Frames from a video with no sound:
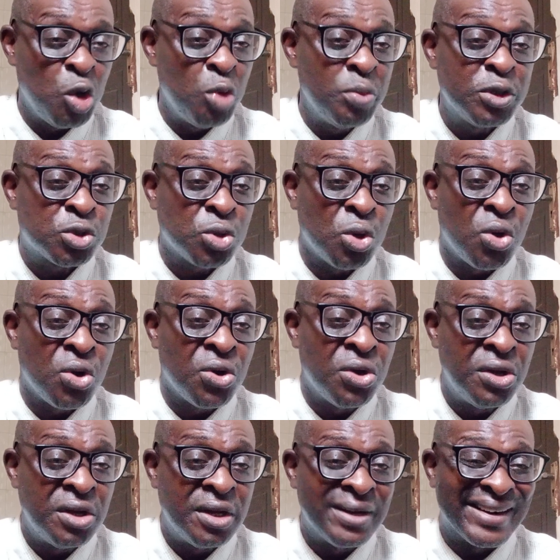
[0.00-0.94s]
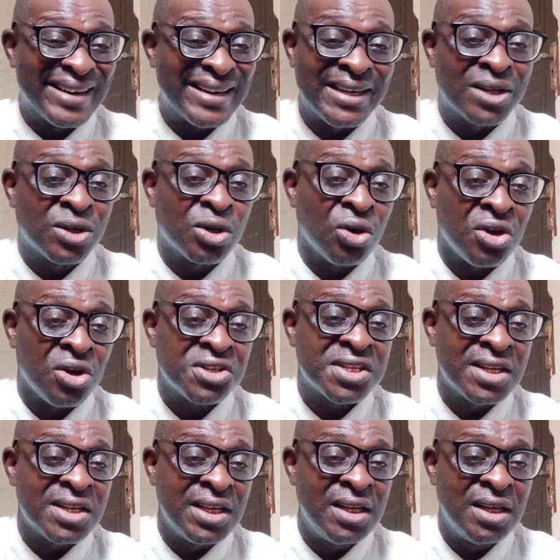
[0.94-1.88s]
be so
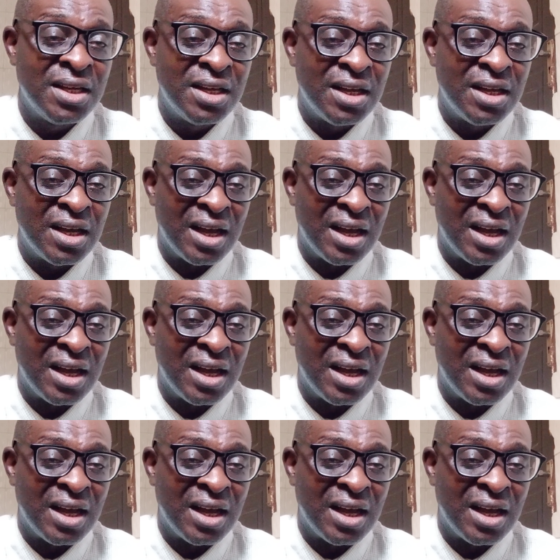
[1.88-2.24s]
ridiculously